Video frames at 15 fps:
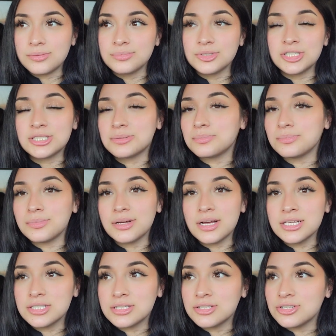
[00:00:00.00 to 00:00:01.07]
There's
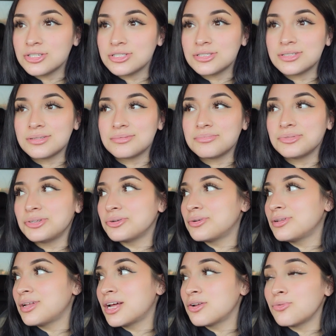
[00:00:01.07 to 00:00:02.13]
you know,
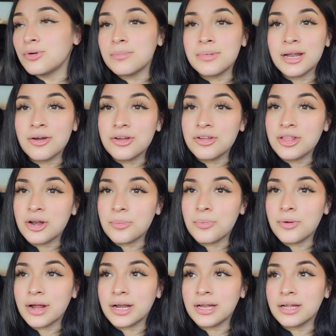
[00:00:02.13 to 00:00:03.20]
a lot of women out here that are
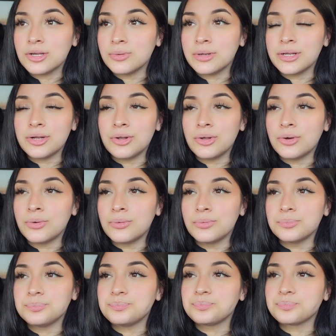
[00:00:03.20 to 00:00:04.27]
pregnant doing it
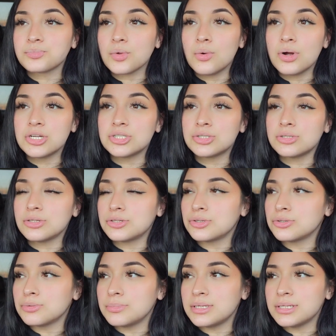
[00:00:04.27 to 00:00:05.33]
alone, or, you
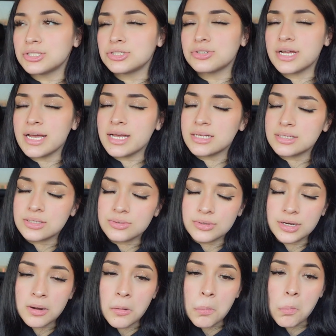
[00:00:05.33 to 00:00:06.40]
know, being stressed or